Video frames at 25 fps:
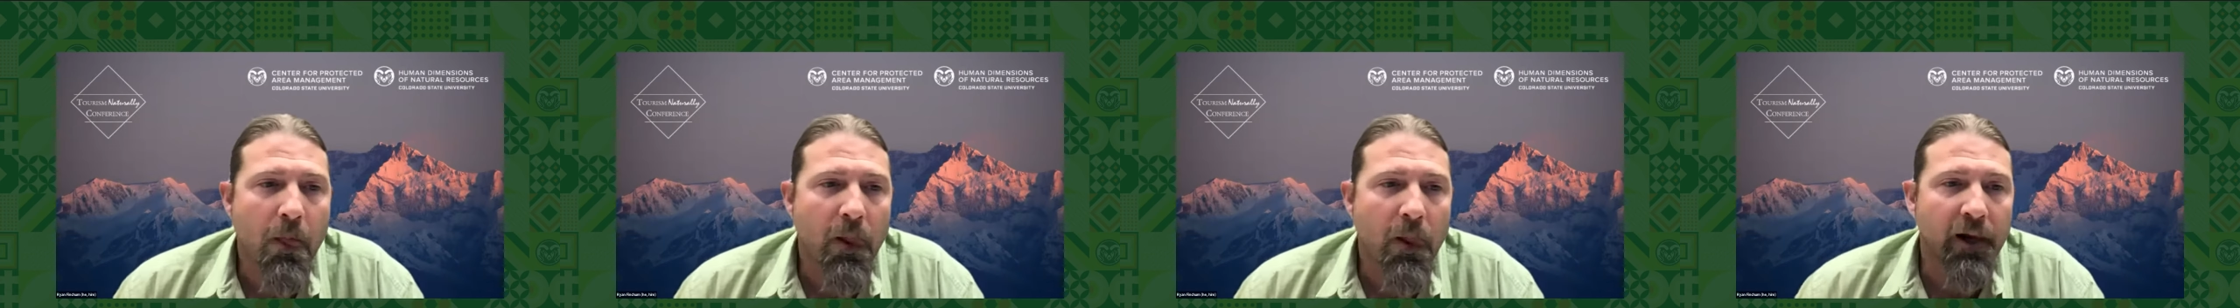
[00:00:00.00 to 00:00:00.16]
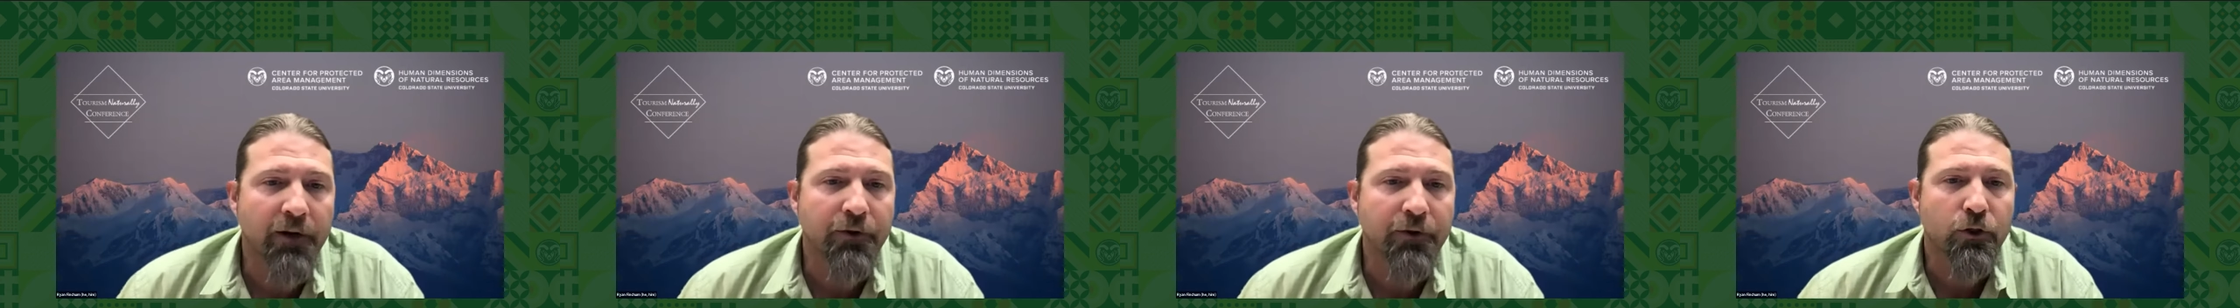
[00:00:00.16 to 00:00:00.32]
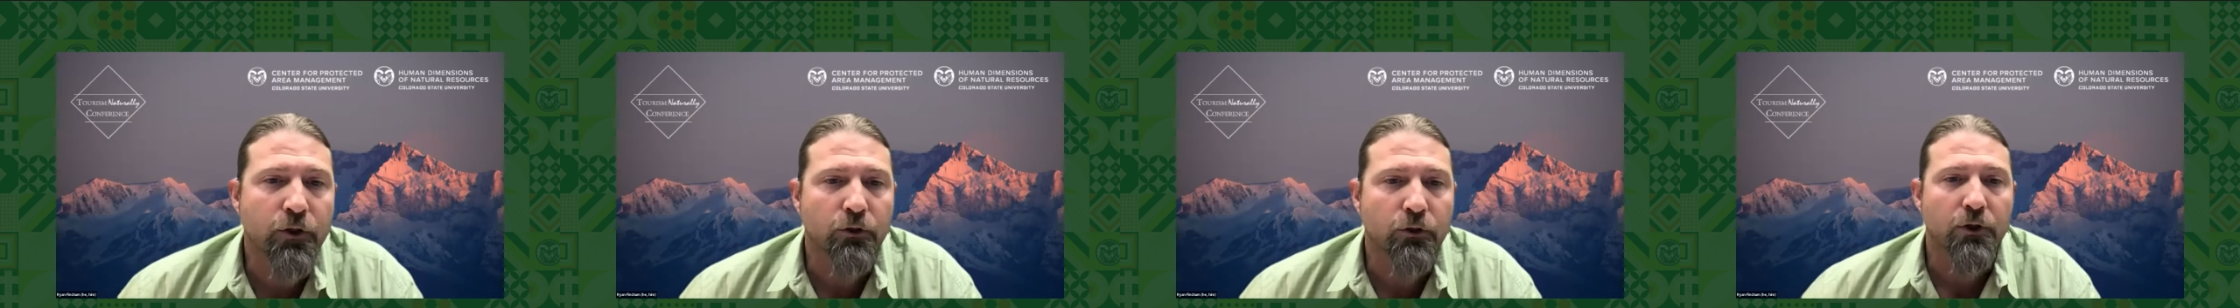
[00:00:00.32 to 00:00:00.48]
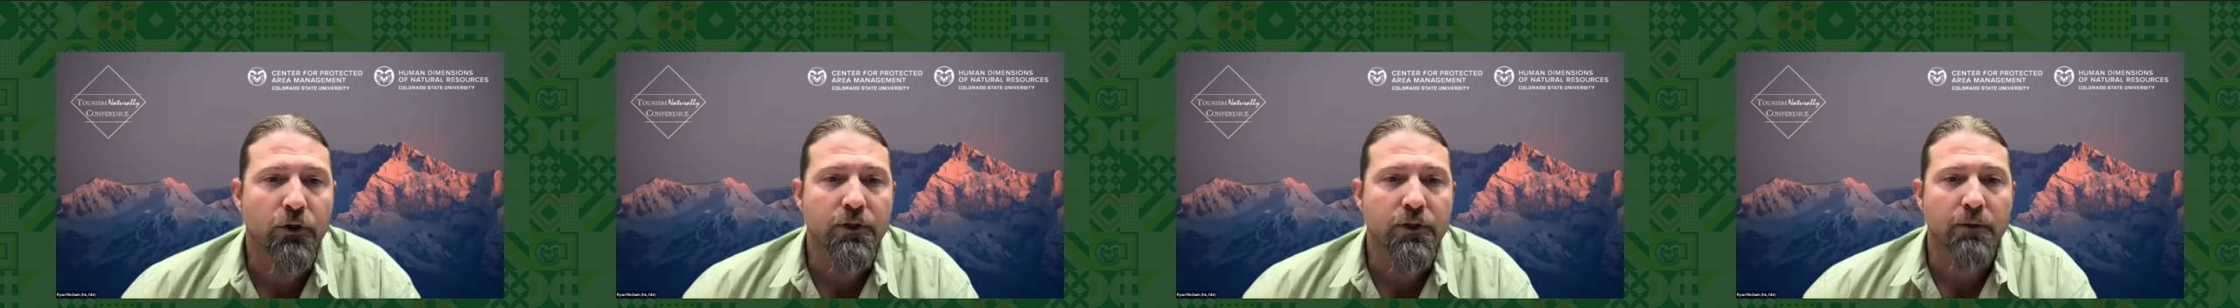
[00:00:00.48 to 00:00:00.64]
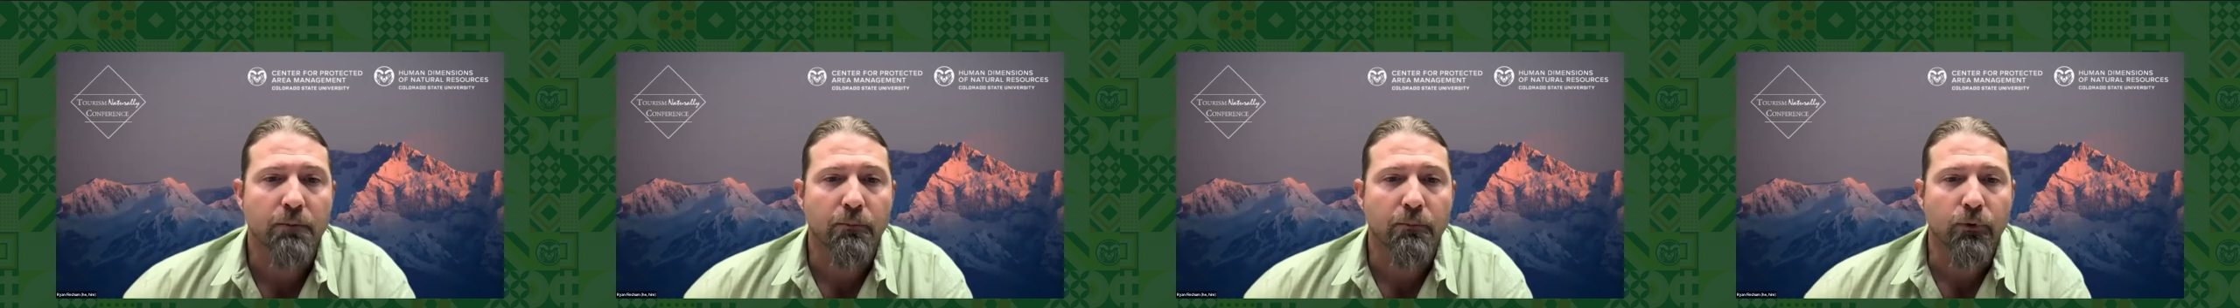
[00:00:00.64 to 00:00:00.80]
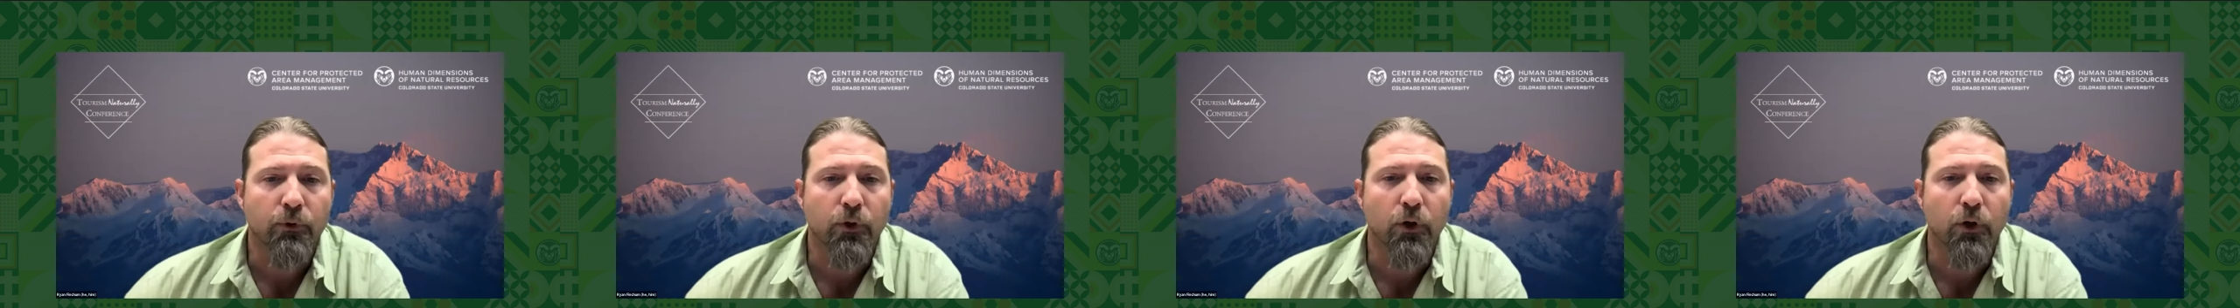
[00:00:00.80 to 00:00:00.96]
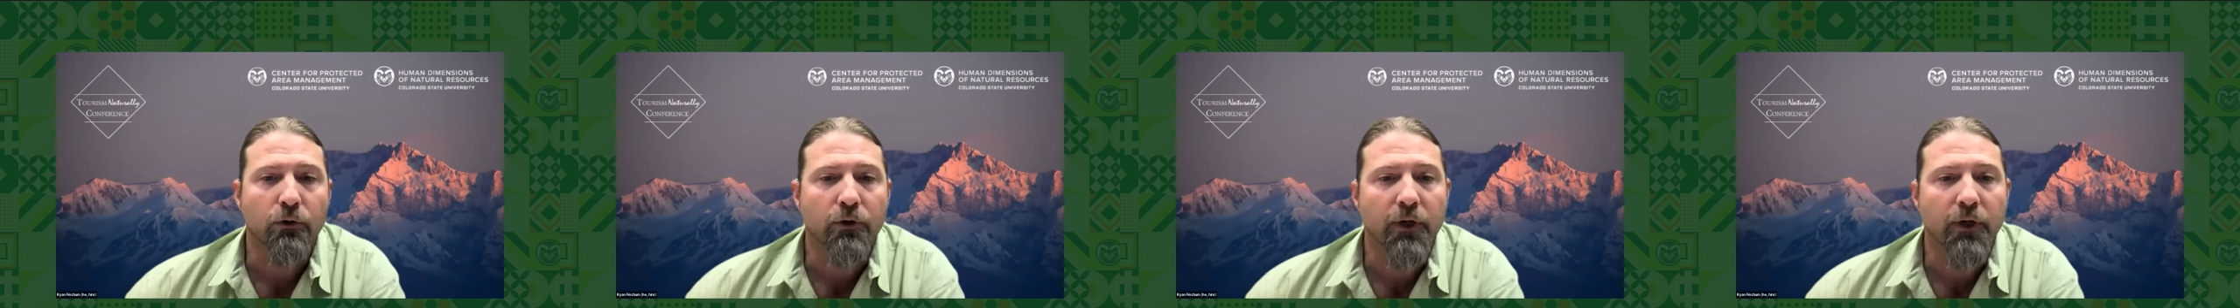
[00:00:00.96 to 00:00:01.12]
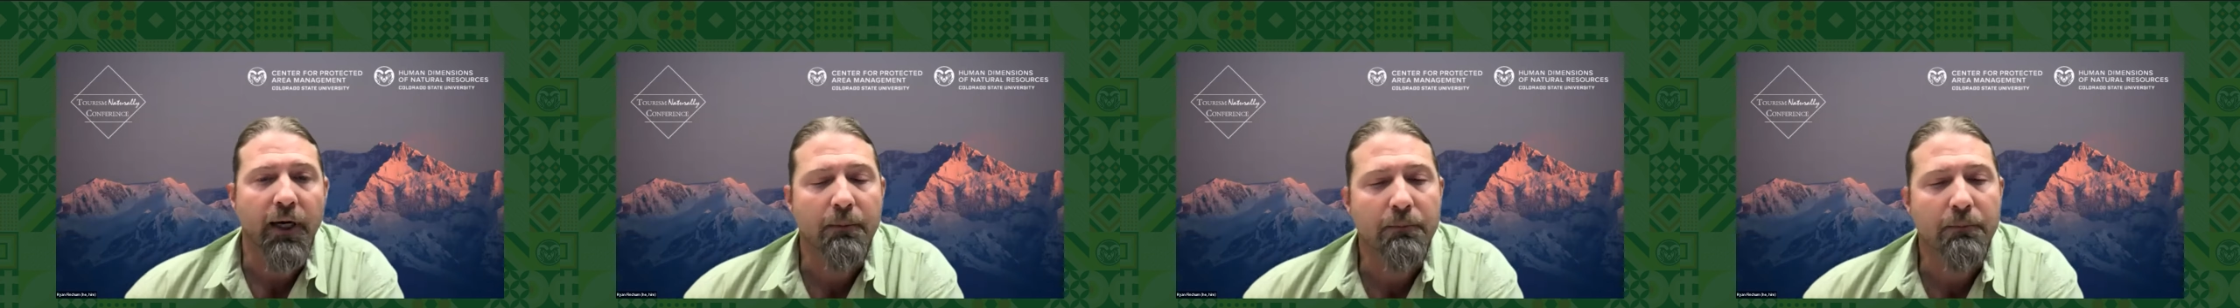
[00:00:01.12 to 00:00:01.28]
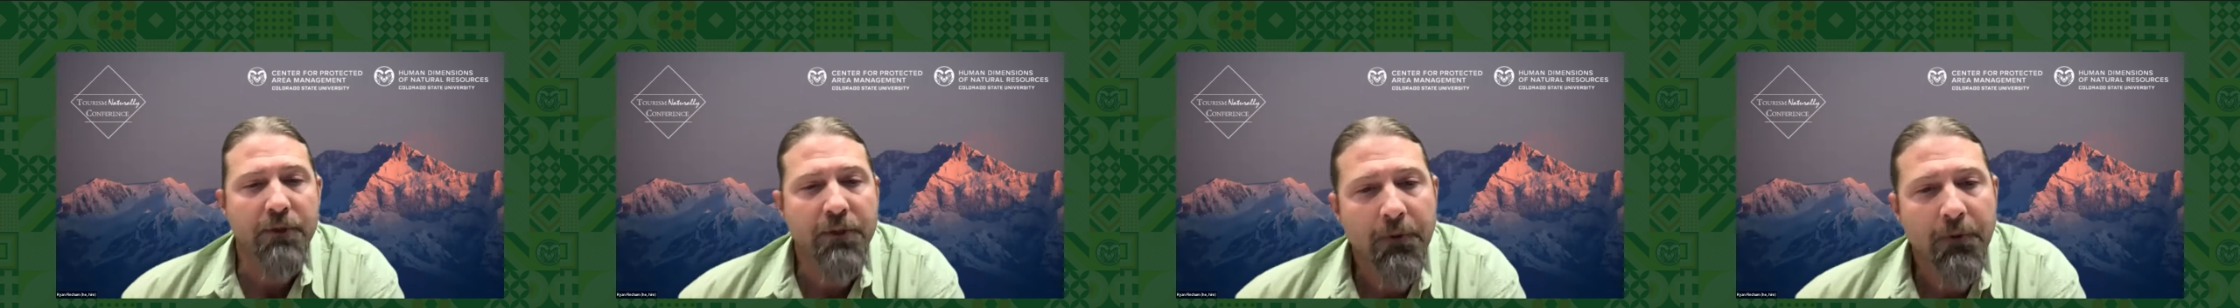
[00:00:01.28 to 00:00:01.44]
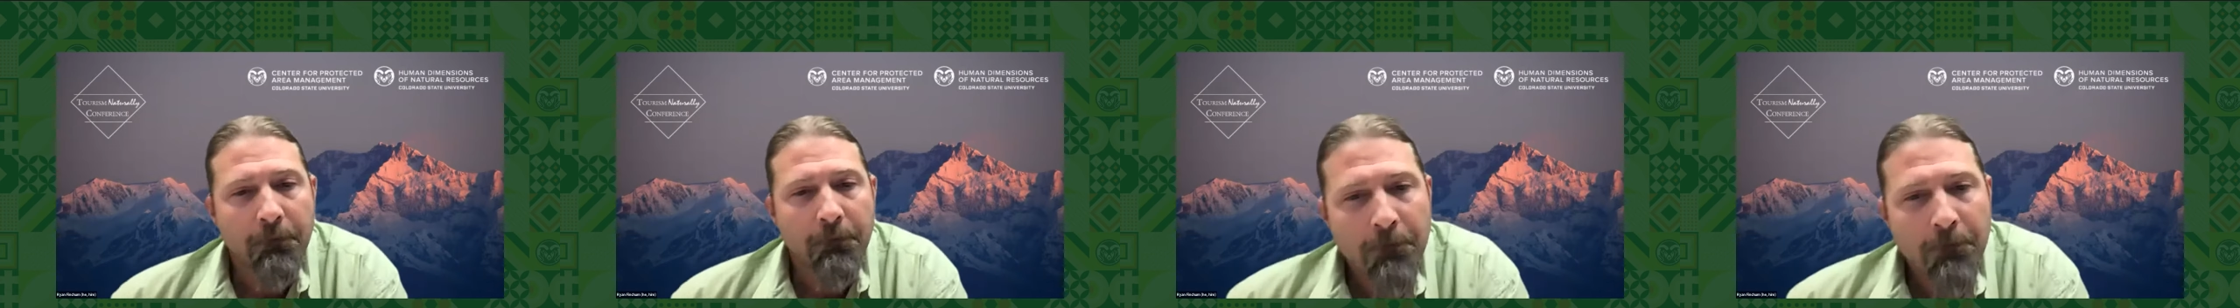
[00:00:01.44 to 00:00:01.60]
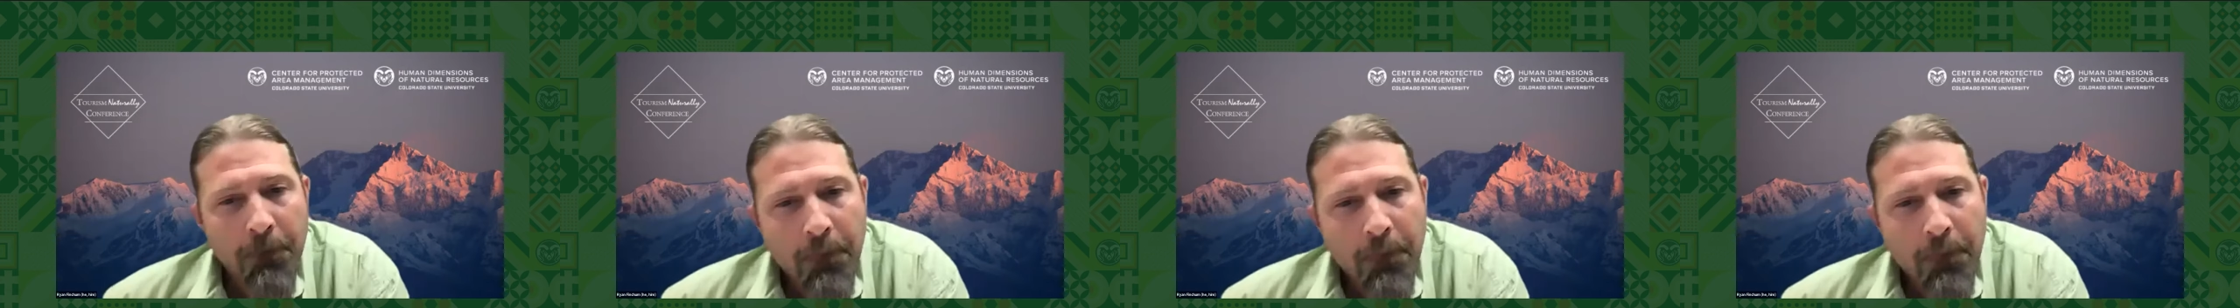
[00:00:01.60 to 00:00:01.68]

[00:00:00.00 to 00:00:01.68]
and tourism programs.